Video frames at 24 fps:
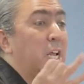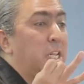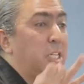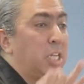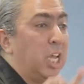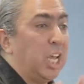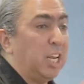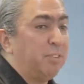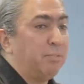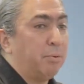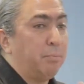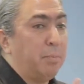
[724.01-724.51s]

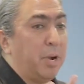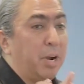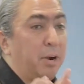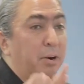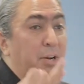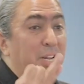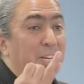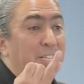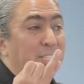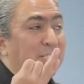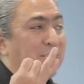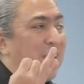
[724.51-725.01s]
Native
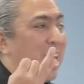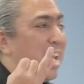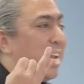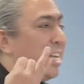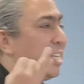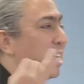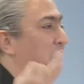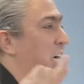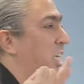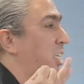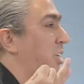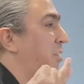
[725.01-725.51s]
Americans
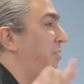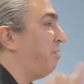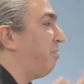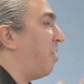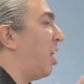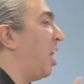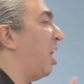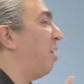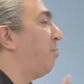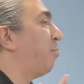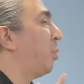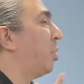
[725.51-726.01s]

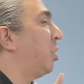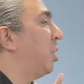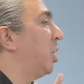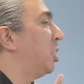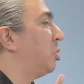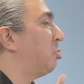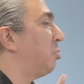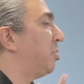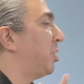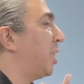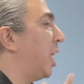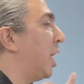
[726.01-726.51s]
895 per
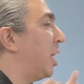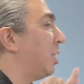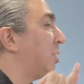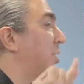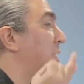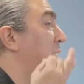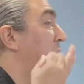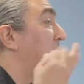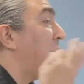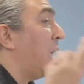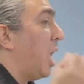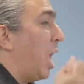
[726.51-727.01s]

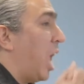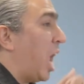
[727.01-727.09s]
100,000,